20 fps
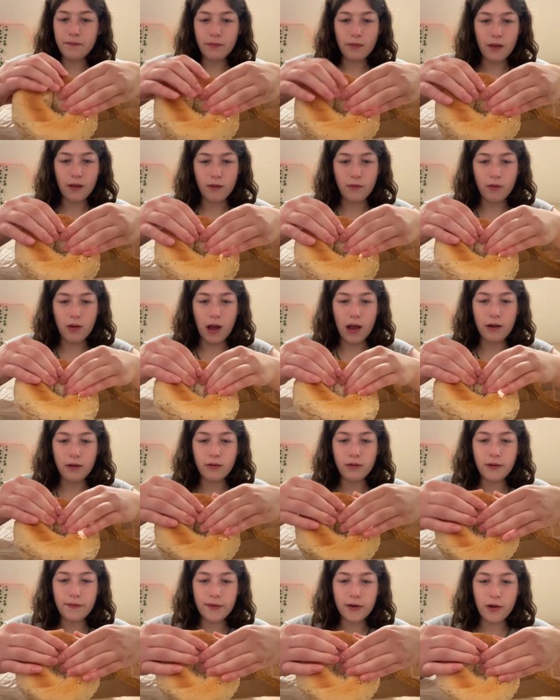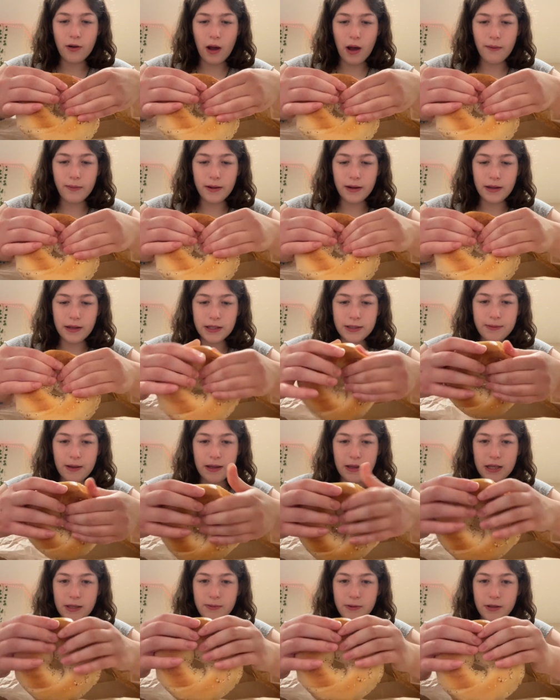or I don't even know how to explain
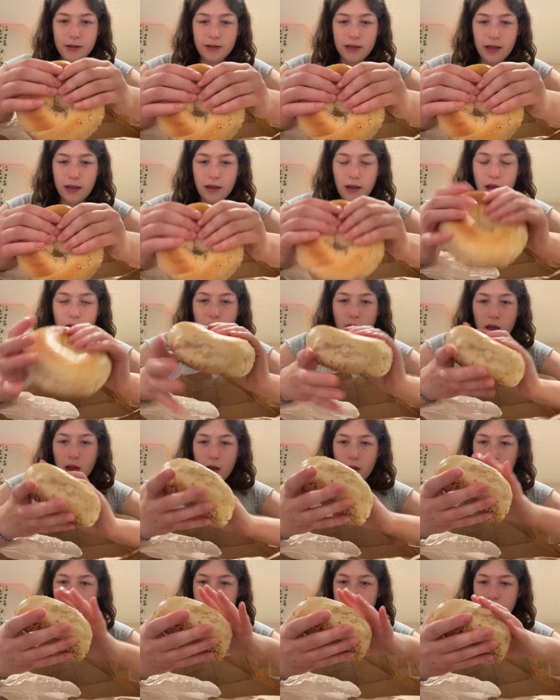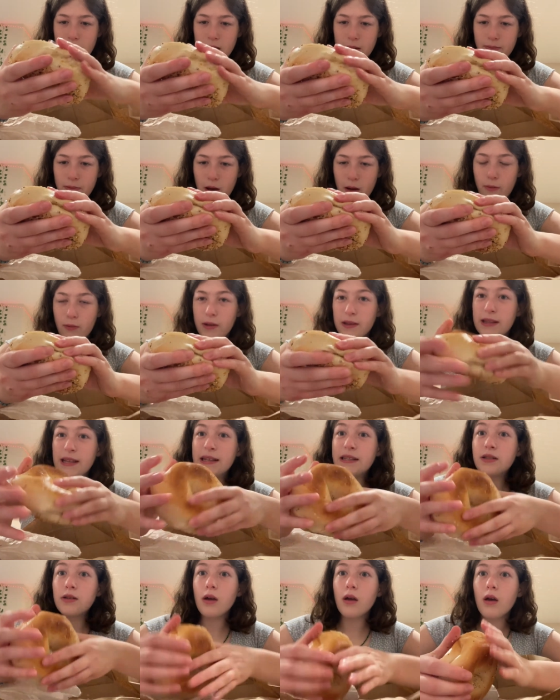this, but there's like a big bump.
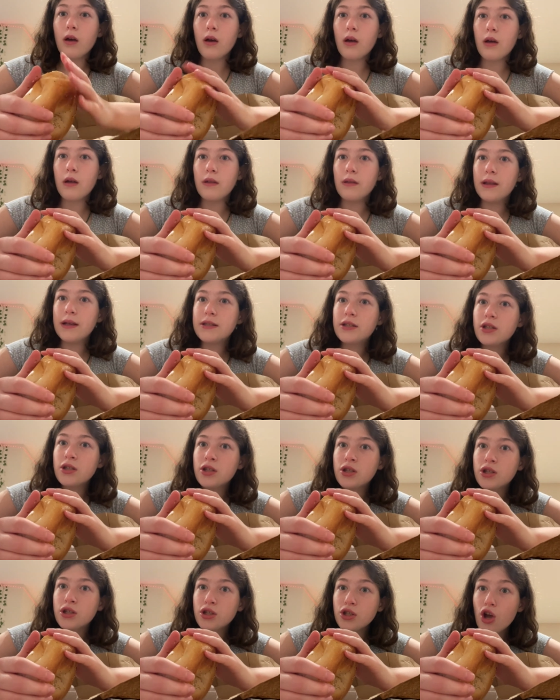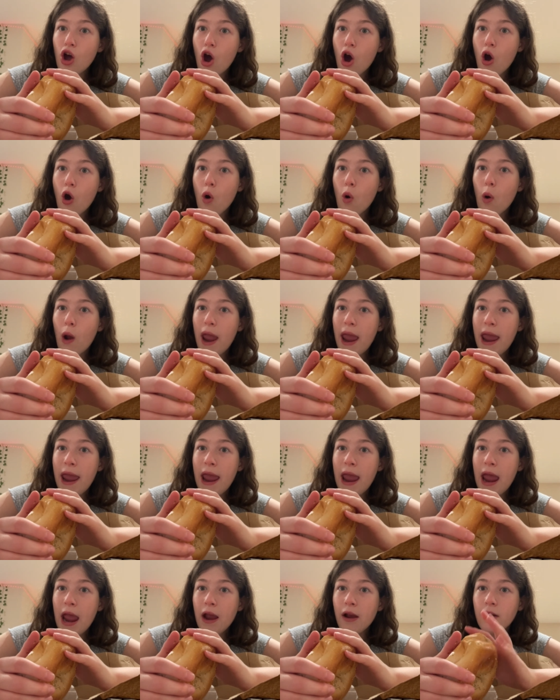This is so
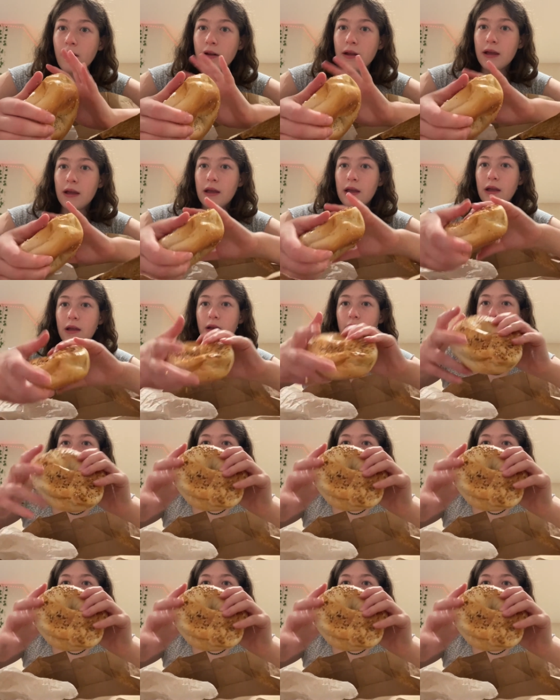airy.